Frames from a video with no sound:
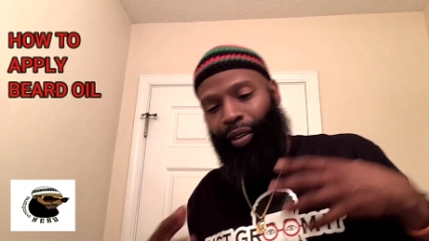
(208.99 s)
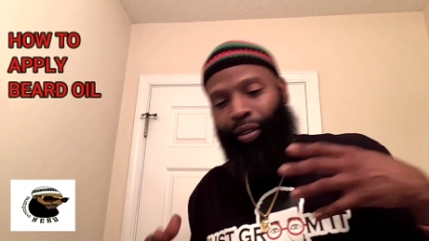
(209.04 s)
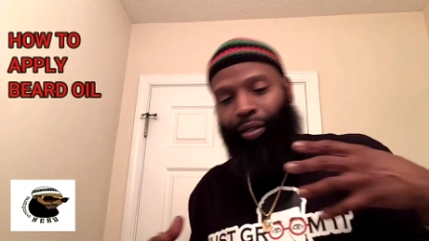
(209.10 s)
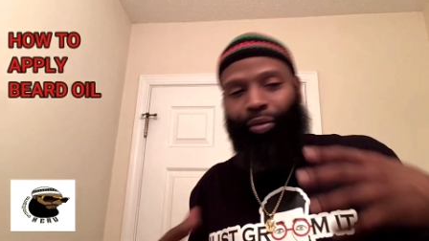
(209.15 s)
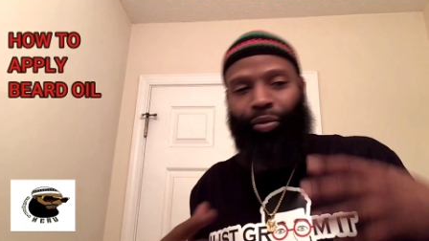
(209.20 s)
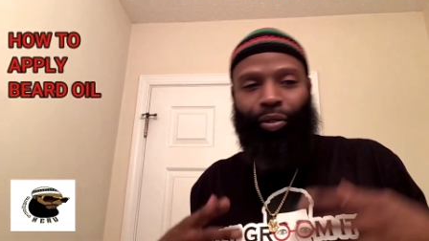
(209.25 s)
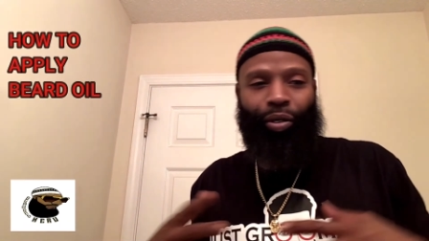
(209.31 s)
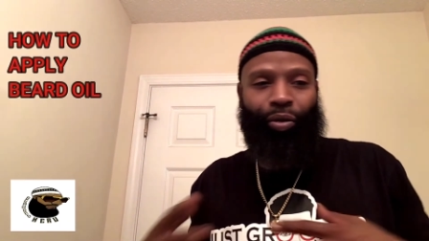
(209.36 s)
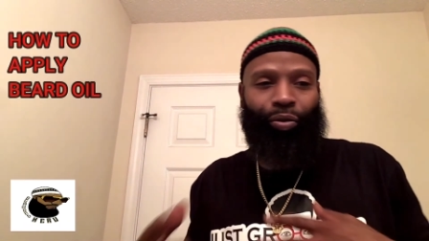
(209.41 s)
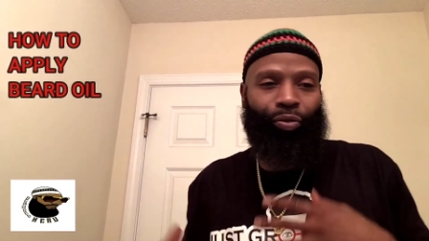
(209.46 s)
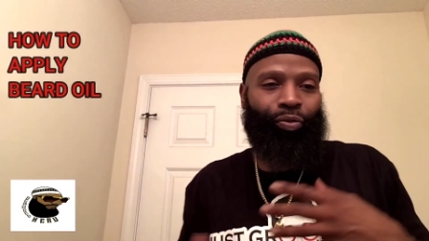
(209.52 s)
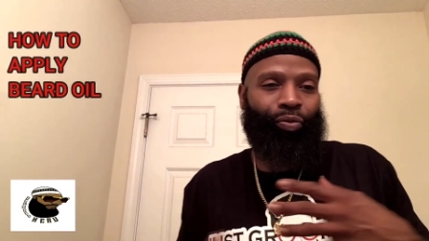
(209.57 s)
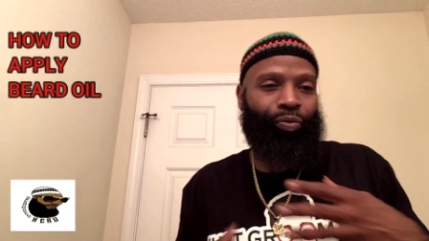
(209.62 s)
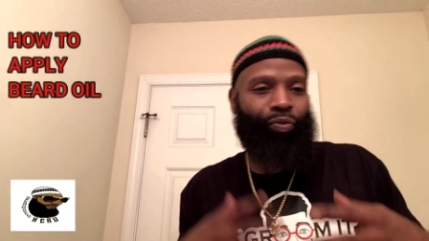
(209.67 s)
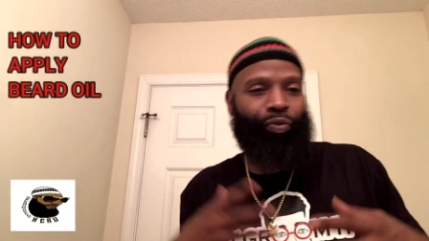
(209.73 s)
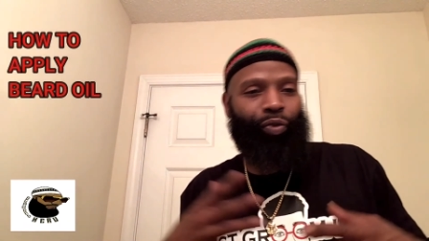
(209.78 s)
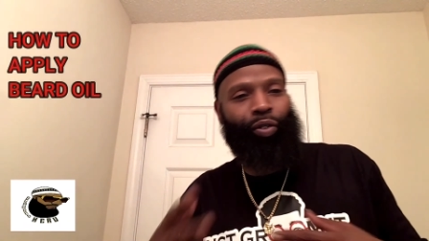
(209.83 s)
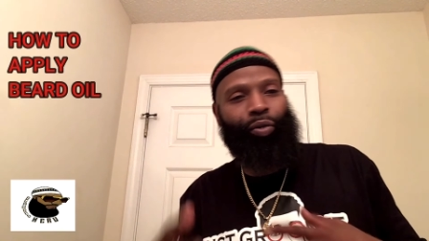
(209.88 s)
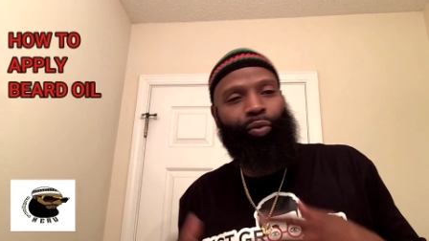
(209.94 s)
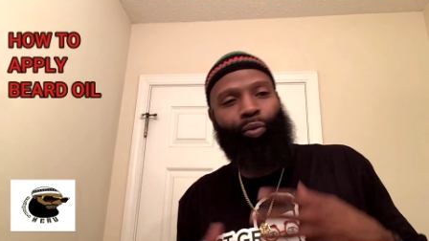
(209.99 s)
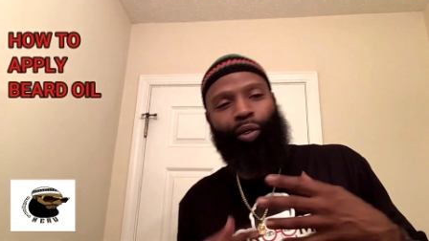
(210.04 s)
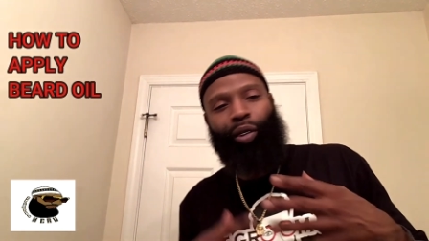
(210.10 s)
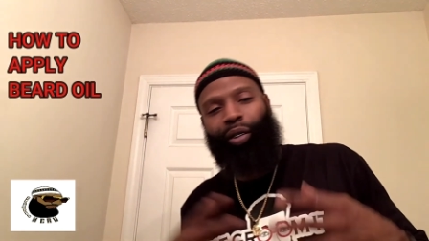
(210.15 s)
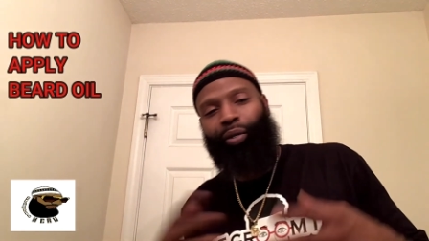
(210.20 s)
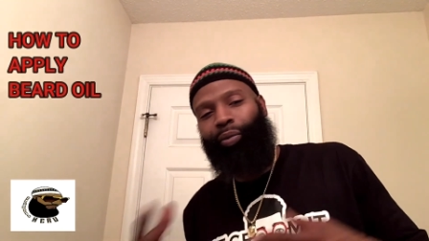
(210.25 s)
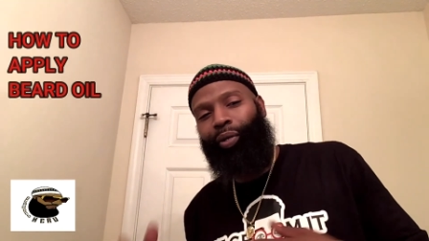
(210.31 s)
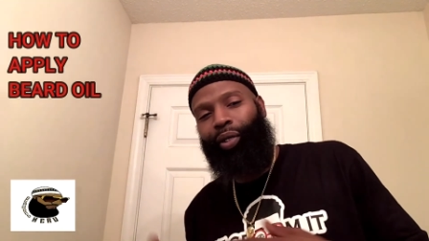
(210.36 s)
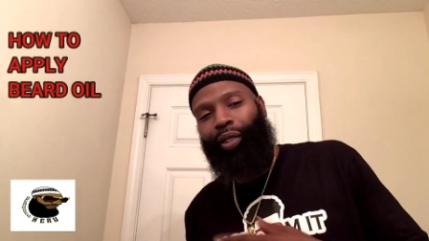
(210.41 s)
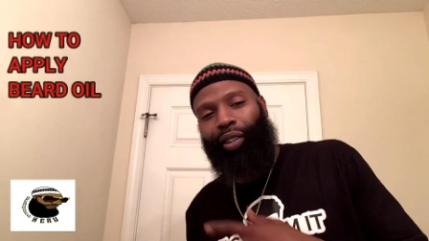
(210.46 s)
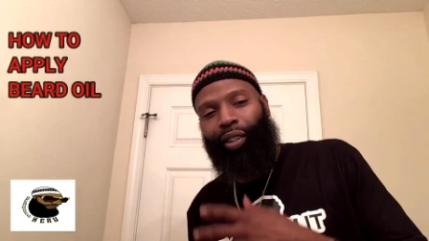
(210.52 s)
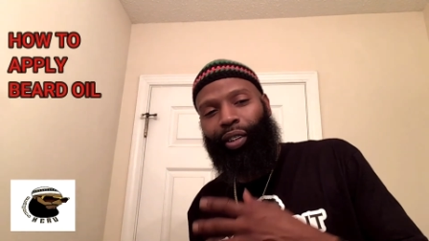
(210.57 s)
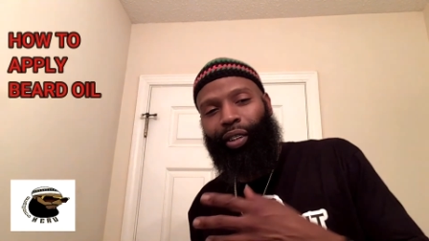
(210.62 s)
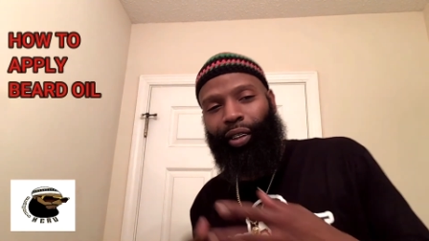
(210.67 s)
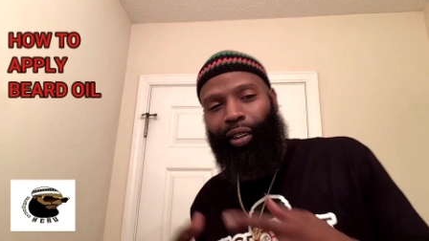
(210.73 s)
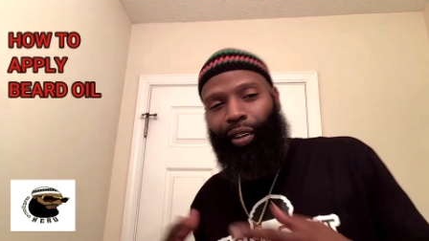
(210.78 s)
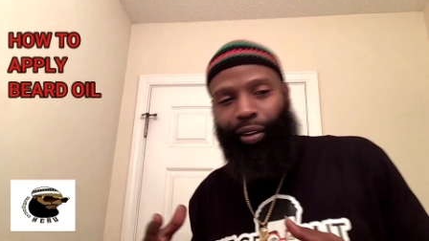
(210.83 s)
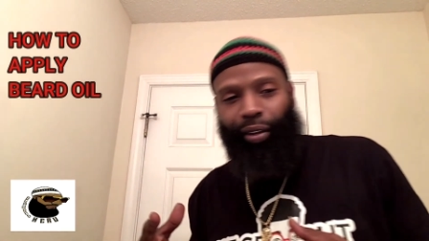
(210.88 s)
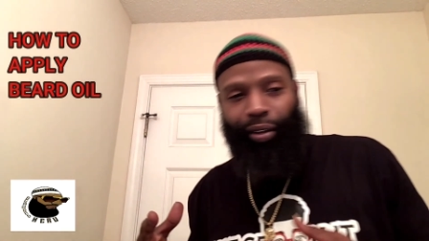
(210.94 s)
you know, finna really get
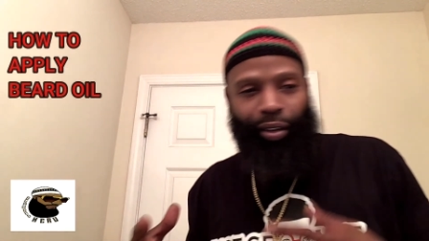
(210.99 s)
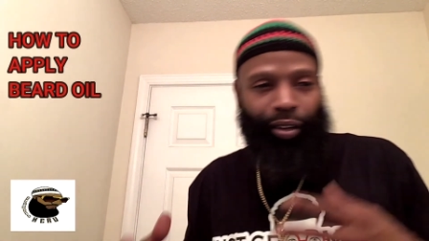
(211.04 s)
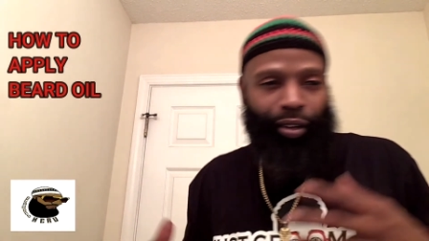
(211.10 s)
in,